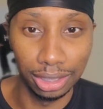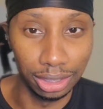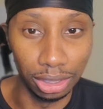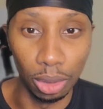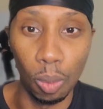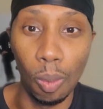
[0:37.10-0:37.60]

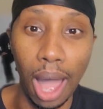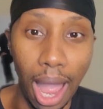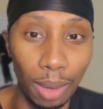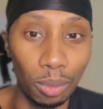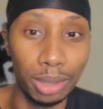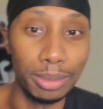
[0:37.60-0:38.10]

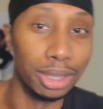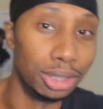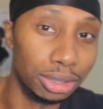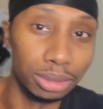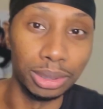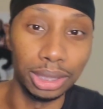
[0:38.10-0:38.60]
why women
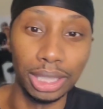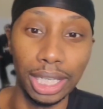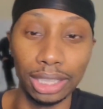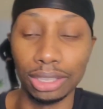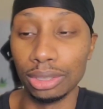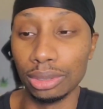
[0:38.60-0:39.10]
do what
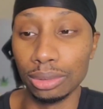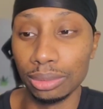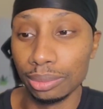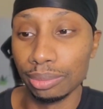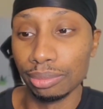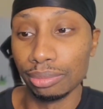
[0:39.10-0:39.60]
they do.